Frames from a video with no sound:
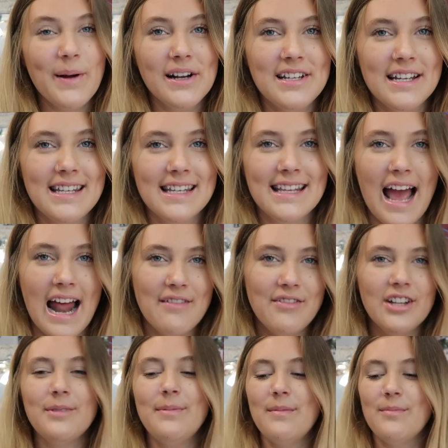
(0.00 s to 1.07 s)
purchase is kind of a
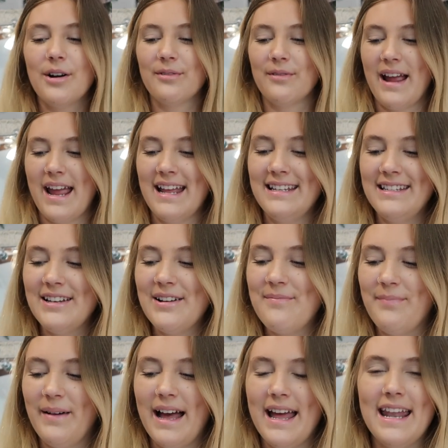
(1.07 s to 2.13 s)
little bit more
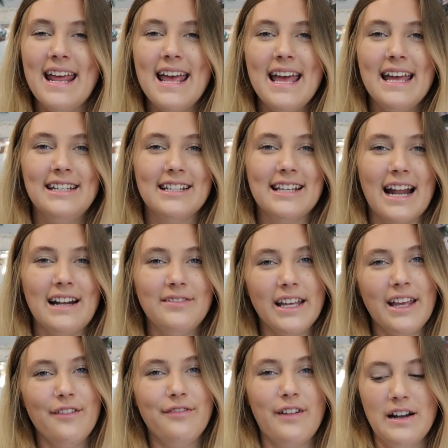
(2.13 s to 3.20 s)
random, but just kind of
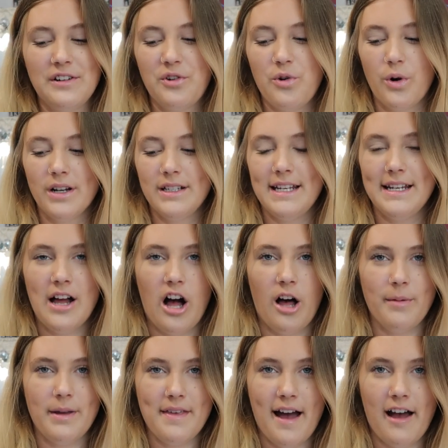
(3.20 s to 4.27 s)
like a fun quarantine
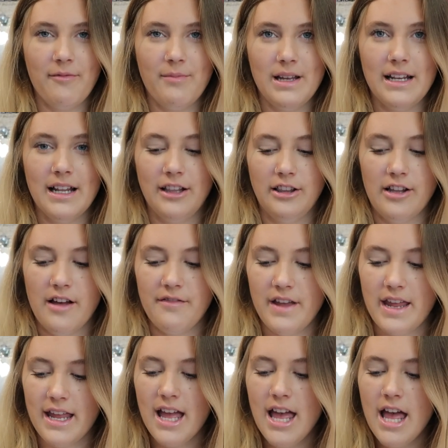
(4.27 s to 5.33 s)
hobby that I've been
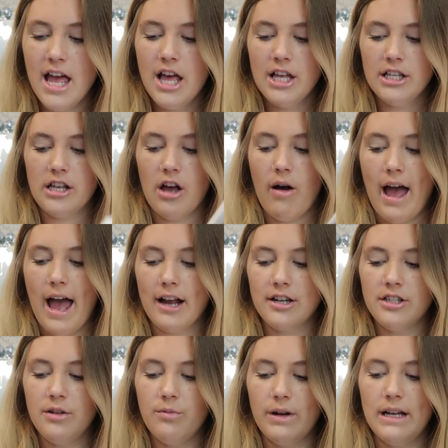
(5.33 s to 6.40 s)
loving. So I
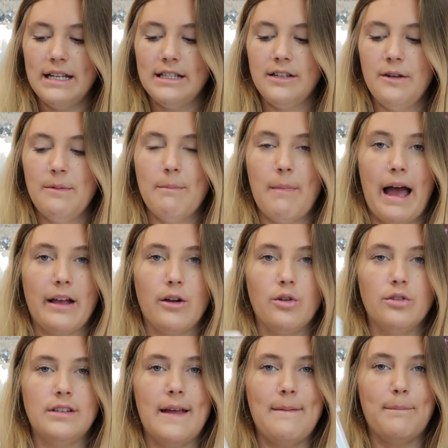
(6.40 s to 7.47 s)
actually went to
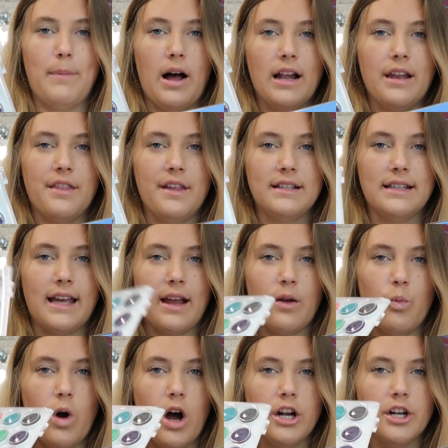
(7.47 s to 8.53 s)
Michael's and bought this like
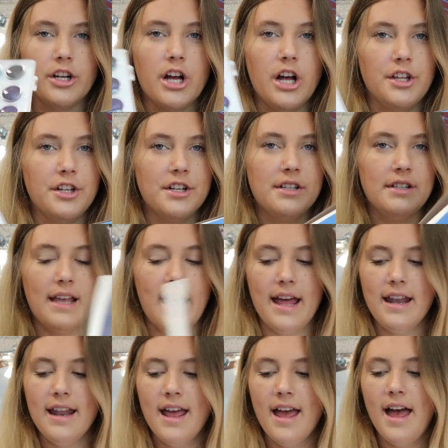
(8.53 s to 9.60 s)
watercolor
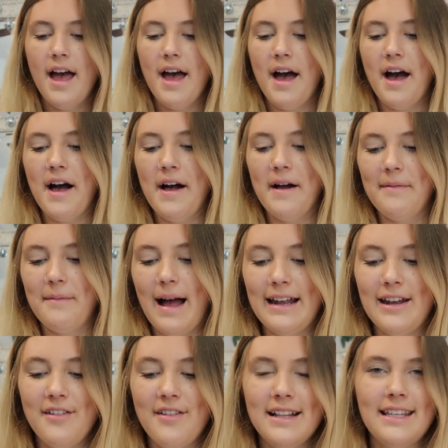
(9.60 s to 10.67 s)
set. I
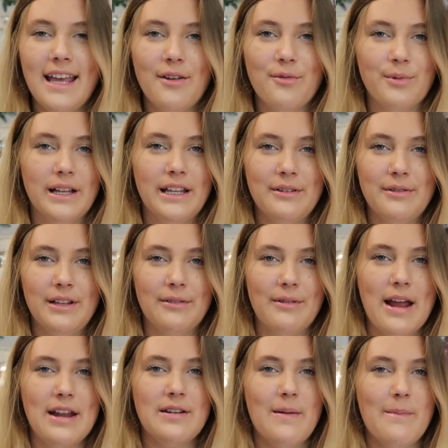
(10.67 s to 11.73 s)
know that's like really, really
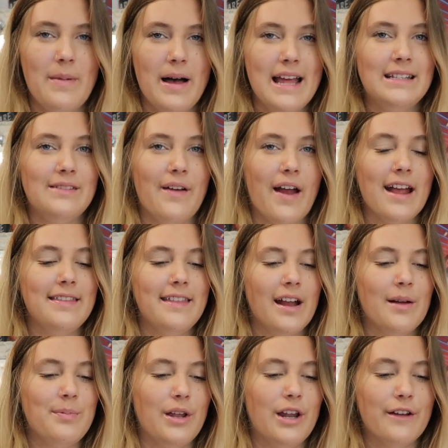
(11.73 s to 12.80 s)
random, but it's very
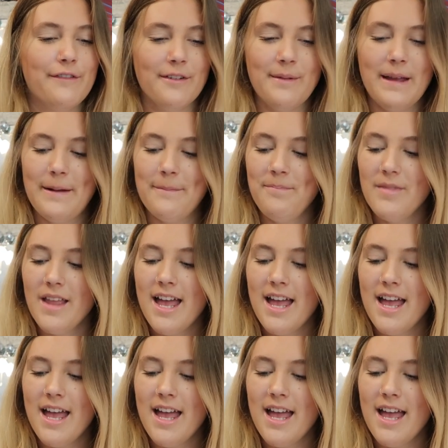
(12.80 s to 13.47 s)
therapeutic for me.